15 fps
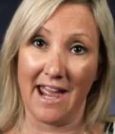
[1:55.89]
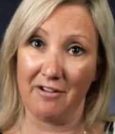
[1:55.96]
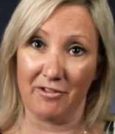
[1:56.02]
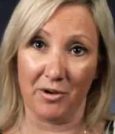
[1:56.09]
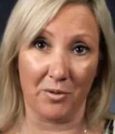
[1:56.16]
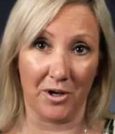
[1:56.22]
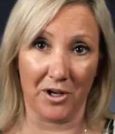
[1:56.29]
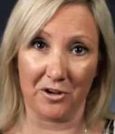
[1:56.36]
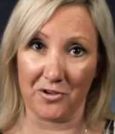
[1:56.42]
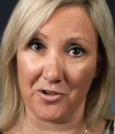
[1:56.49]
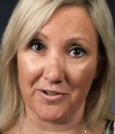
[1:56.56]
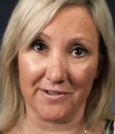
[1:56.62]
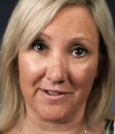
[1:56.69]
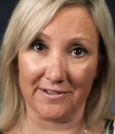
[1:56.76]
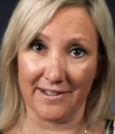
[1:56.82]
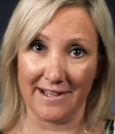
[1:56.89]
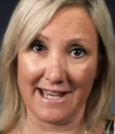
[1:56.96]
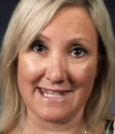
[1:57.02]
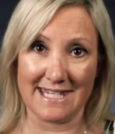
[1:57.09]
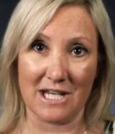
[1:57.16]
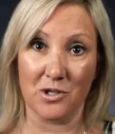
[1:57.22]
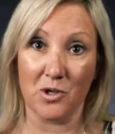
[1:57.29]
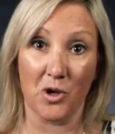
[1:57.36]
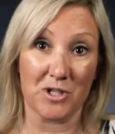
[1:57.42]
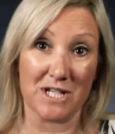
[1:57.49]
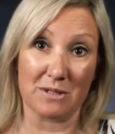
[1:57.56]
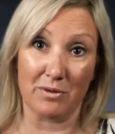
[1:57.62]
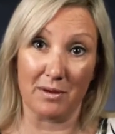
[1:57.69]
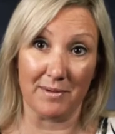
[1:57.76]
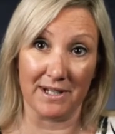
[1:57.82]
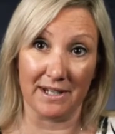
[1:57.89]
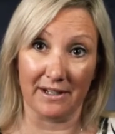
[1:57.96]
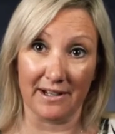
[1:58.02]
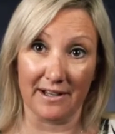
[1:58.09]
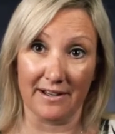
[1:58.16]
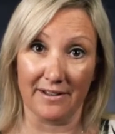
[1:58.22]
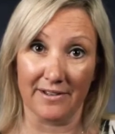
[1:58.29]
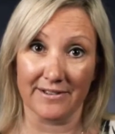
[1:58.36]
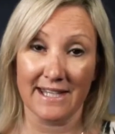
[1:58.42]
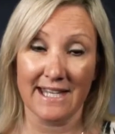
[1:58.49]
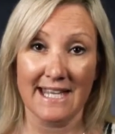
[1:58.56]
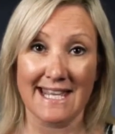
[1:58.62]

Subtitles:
everyone across society, not just women and girls.